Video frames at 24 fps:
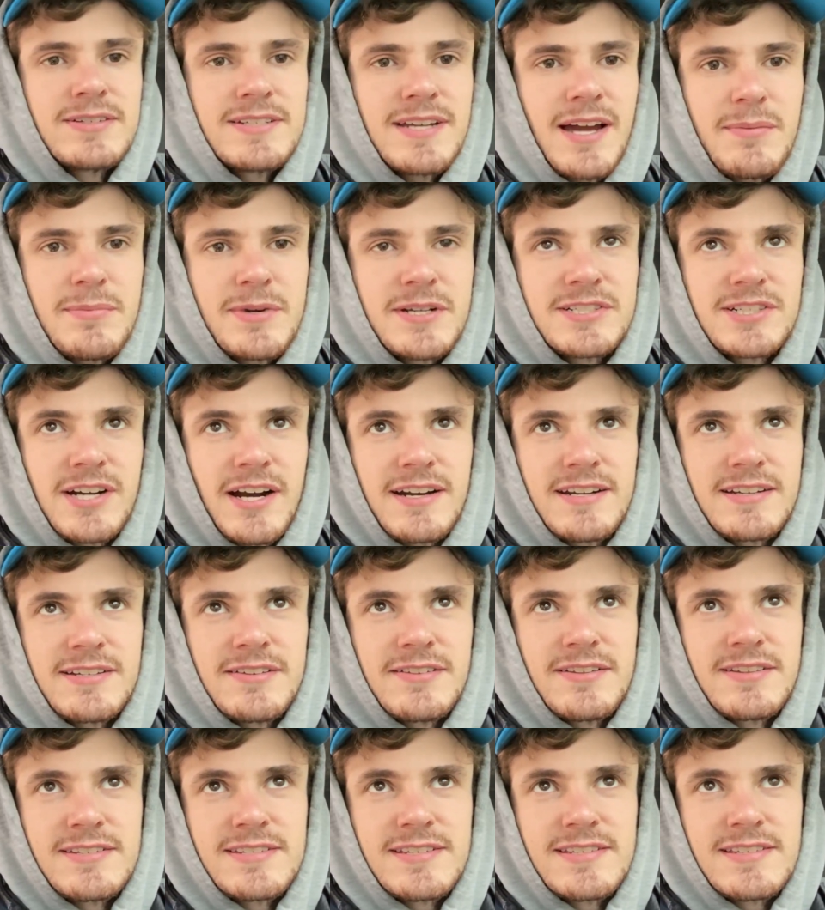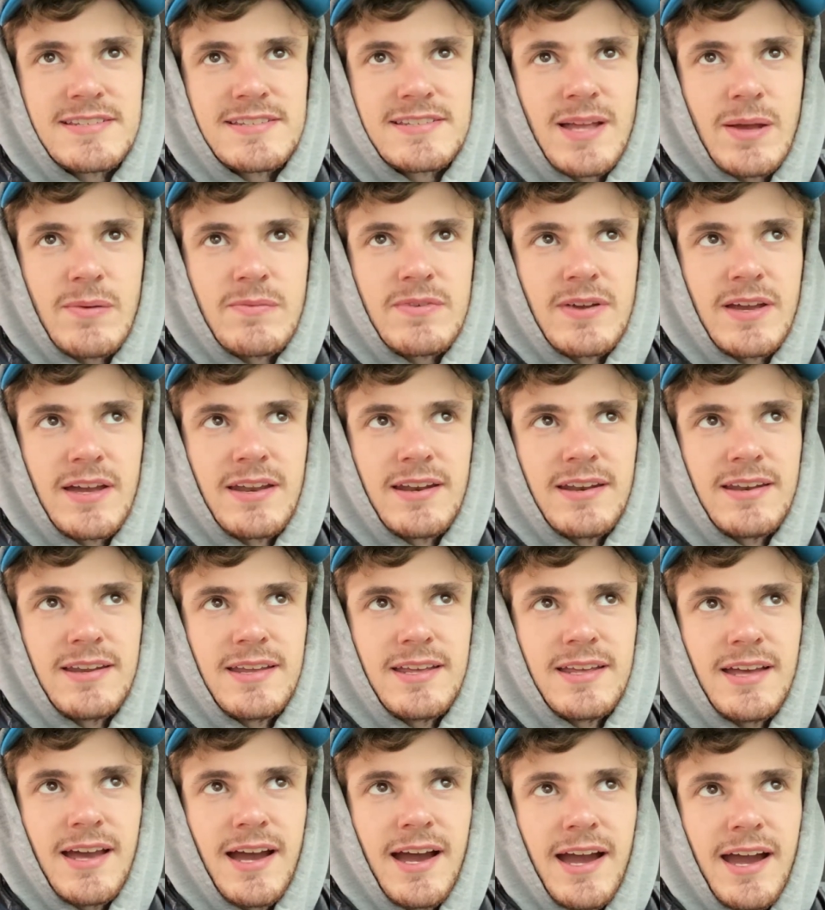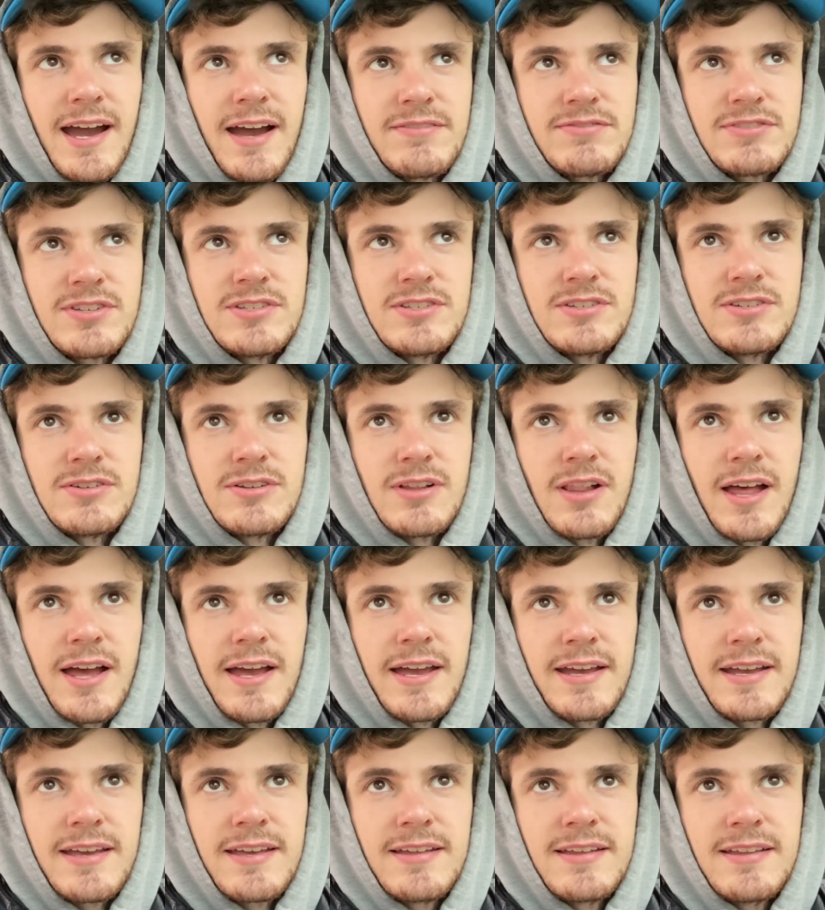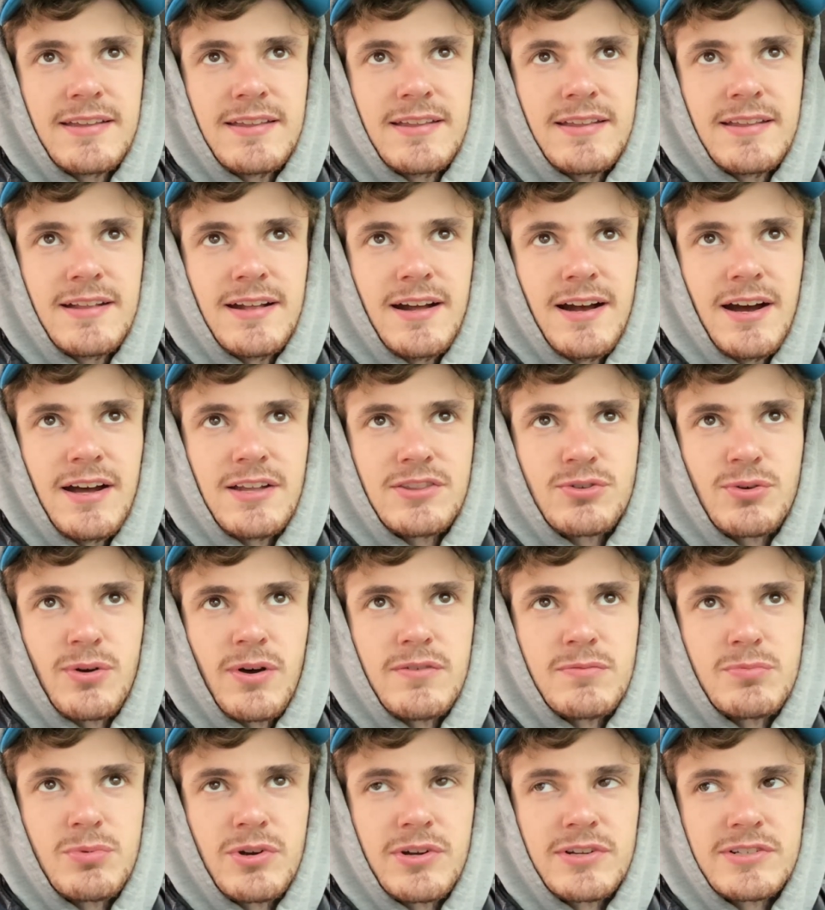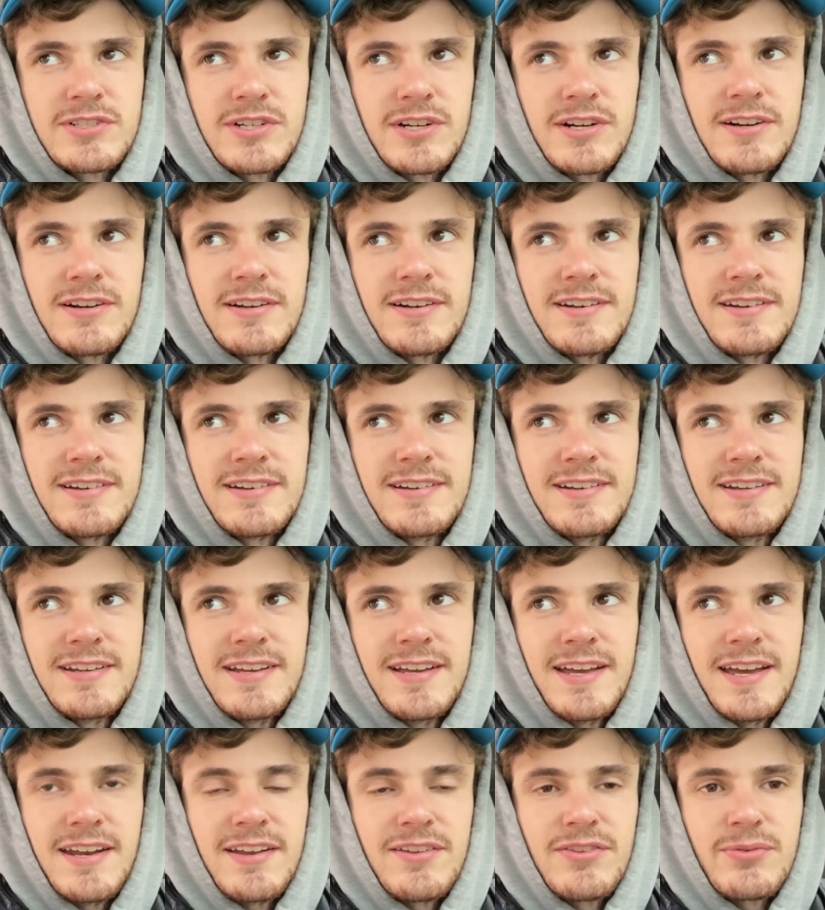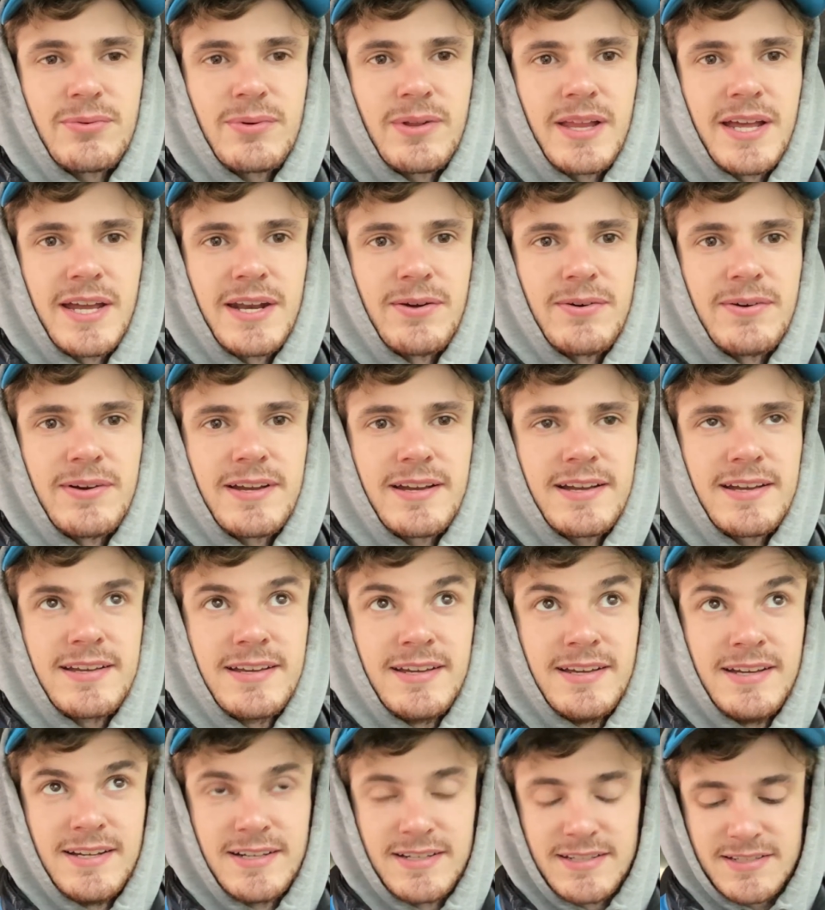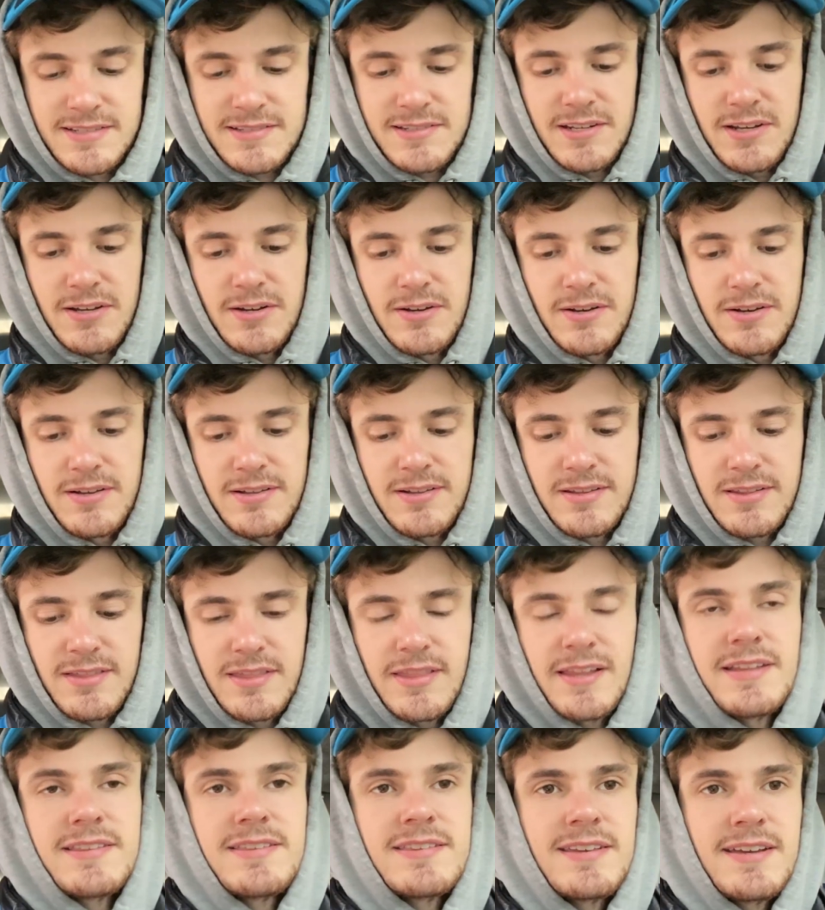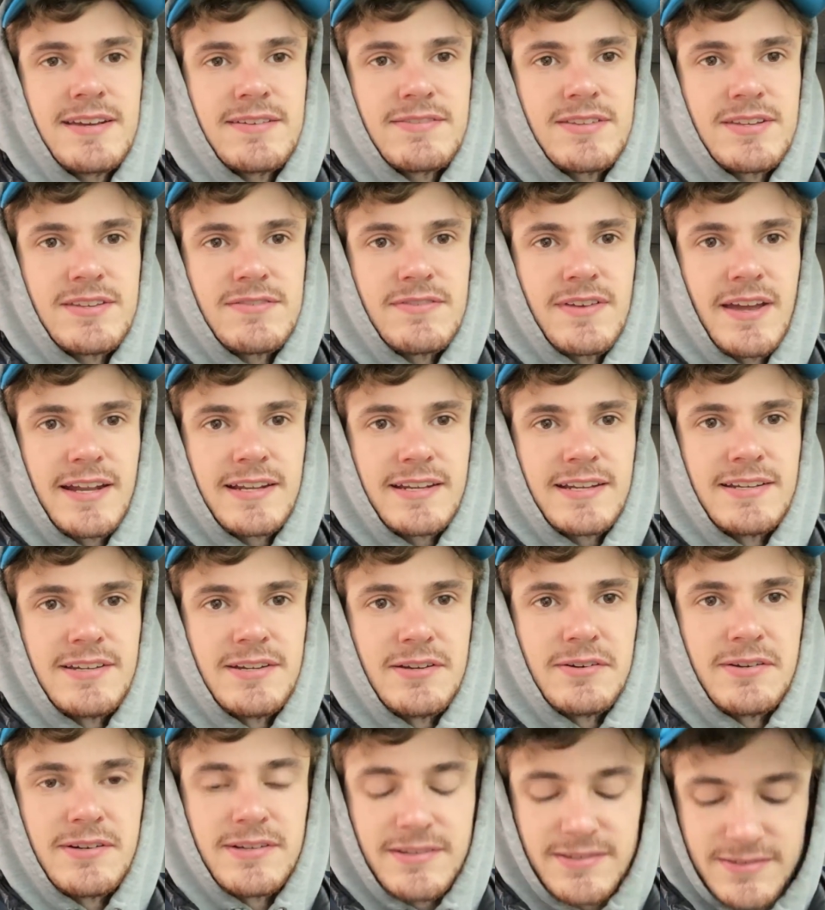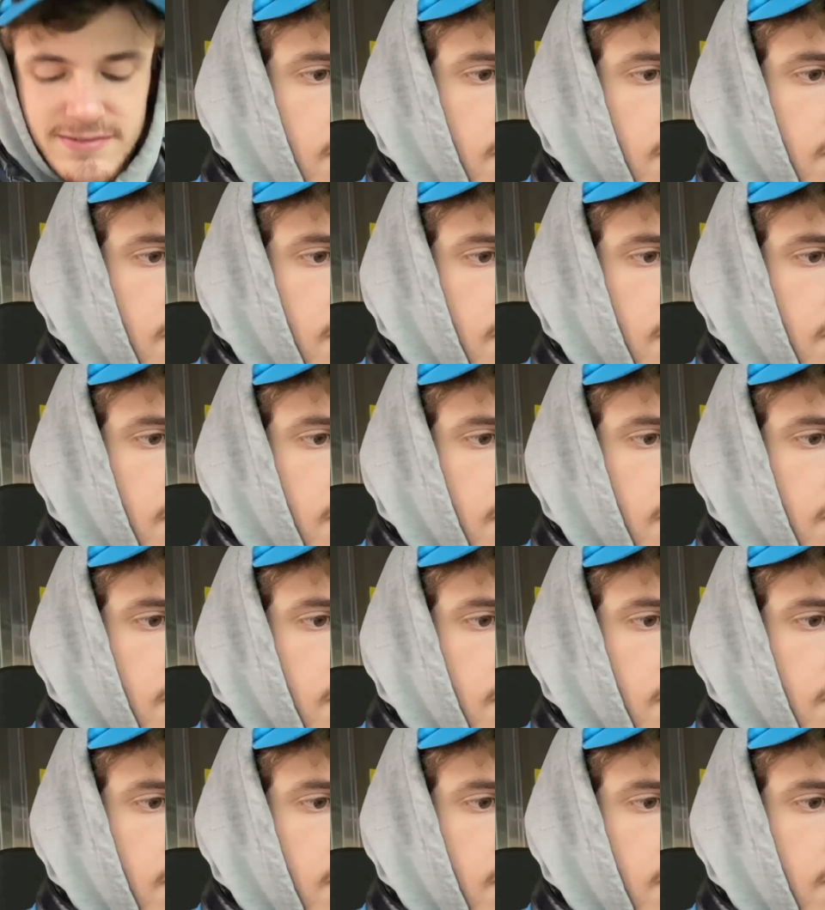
time I try to do this in the step van, I have to do like a 12-point turn, and it's really annoying. So let's see if this van can do it.